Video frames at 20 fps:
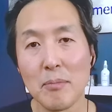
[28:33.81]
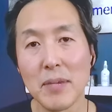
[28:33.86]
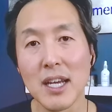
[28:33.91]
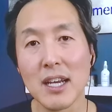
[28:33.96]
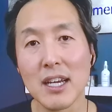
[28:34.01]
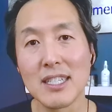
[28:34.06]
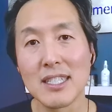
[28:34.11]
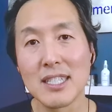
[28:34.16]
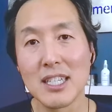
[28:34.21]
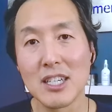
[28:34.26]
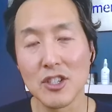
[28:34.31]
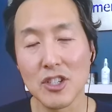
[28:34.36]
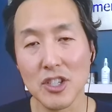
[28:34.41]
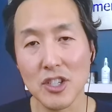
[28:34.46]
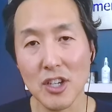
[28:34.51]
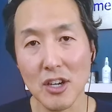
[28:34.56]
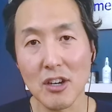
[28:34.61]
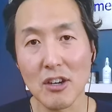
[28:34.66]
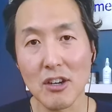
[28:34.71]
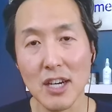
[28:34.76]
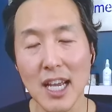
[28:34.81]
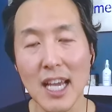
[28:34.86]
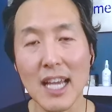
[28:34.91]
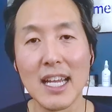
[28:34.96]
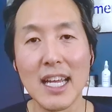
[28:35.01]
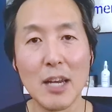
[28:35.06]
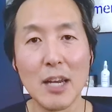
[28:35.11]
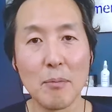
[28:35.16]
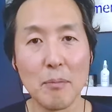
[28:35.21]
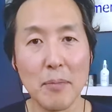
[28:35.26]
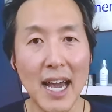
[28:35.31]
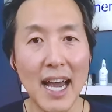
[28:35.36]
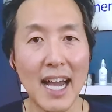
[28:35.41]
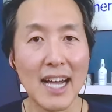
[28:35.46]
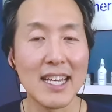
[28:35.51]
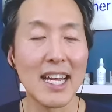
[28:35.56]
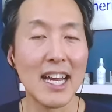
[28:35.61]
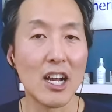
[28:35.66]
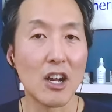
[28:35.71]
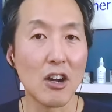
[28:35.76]
because sugar can
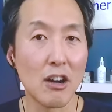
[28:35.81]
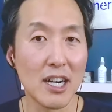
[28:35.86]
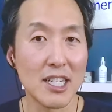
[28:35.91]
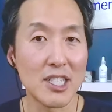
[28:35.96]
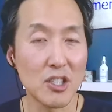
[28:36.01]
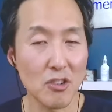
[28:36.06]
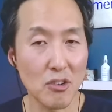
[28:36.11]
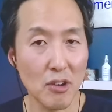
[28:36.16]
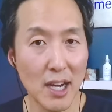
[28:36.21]
impact and cause